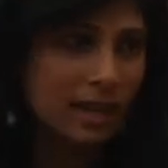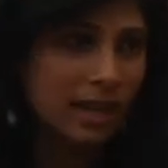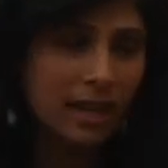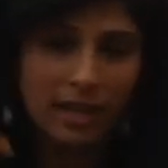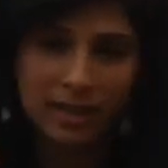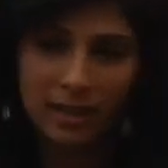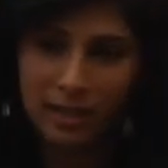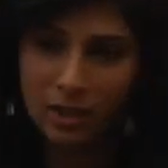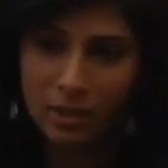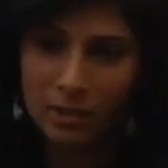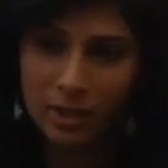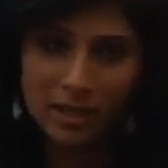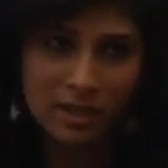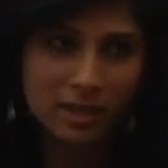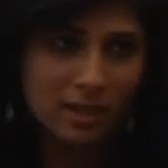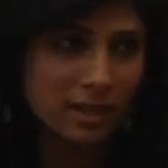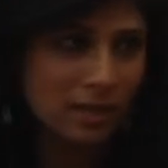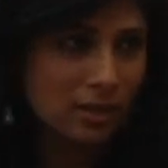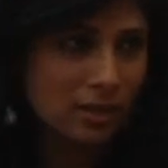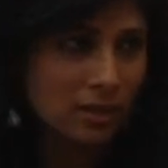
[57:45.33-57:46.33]
say, the
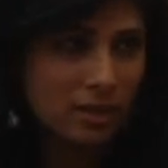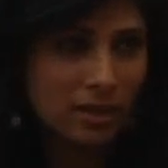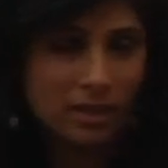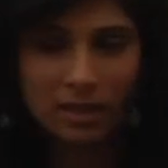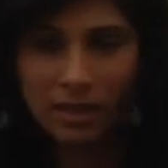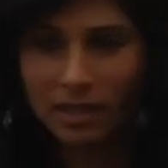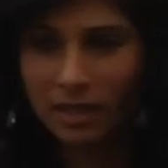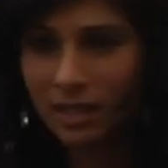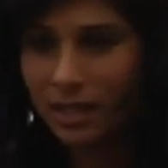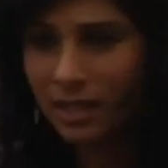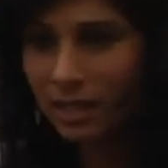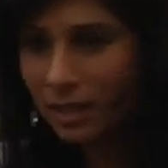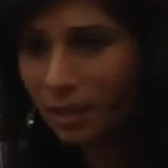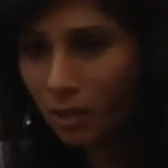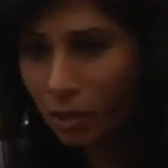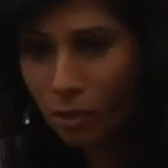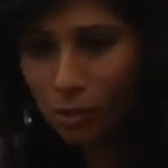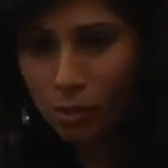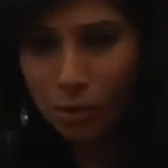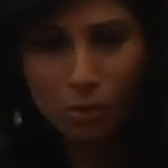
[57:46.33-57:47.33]
US and the
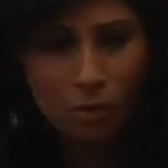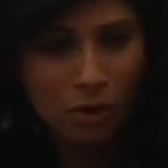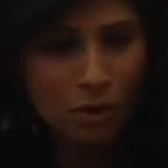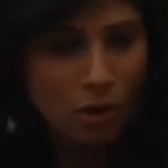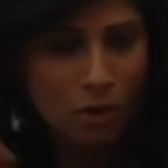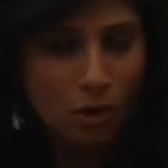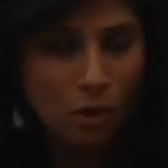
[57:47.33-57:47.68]
EU,